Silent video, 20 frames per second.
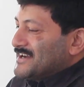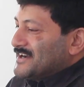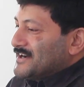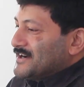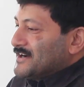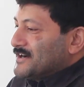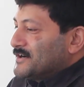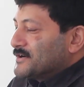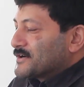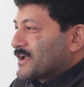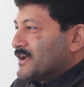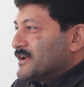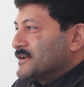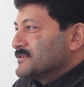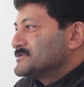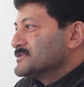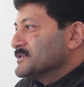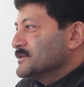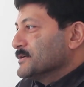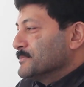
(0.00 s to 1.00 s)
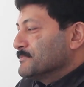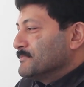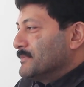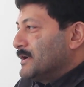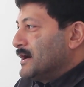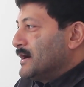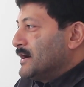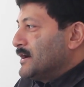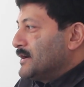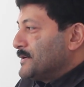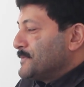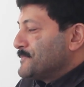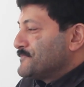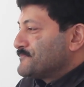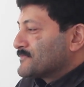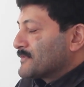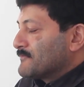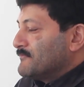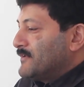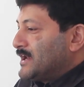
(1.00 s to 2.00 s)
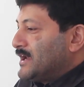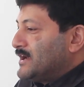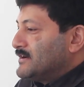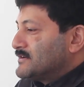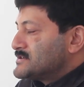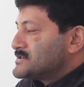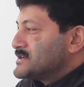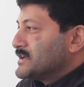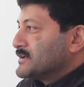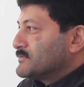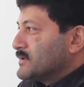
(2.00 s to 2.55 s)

Okay. So, very interesting